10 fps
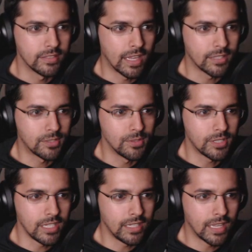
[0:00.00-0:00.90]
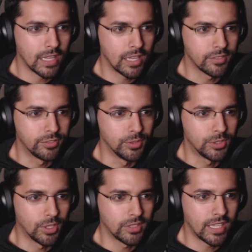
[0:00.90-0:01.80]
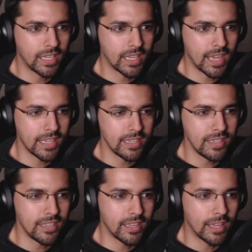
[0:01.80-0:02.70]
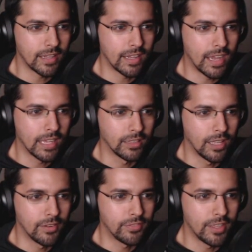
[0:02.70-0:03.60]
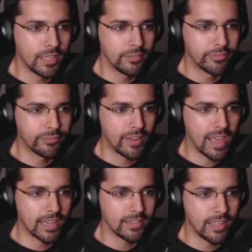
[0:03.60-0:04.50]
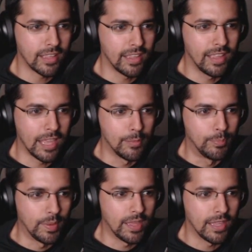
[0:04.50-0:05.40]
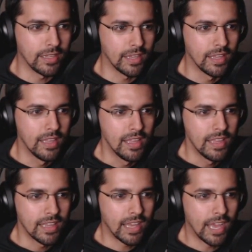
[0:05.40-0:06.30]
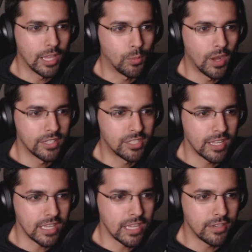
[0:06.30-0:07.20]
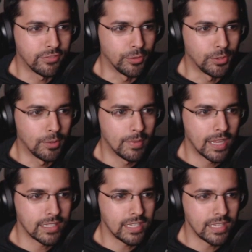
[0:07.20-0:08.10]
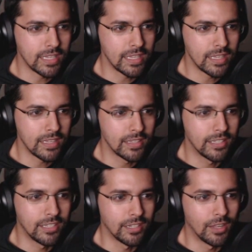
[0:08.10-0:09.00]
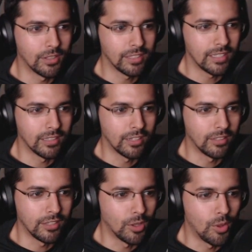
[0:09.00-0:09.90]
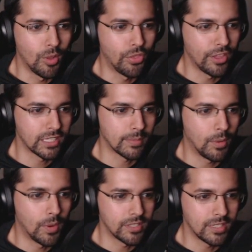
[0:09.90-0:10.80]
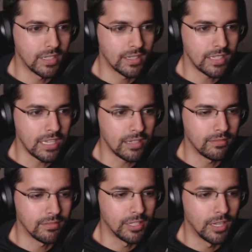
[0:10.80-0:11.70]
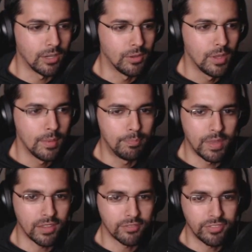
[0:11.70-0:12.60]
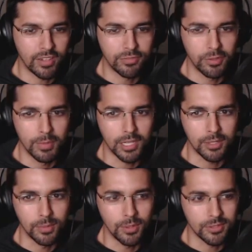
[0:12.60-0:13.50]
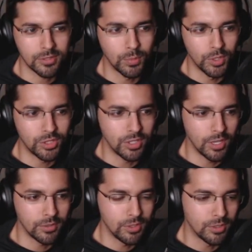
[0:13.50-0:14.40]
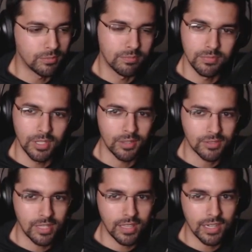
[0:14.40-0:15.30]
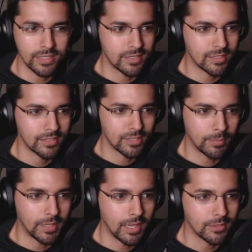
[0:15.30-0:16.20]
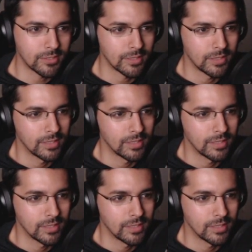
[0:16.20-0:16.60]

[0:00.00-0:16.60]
Daisuki na futo dekai. Yeah, I love it. Fat and big. I want to eat futomaki. You know, literally the whole thing is about wanting to eat, you know, big and fat futomaki rolls, which, you know, you could, you know, say that it's something else.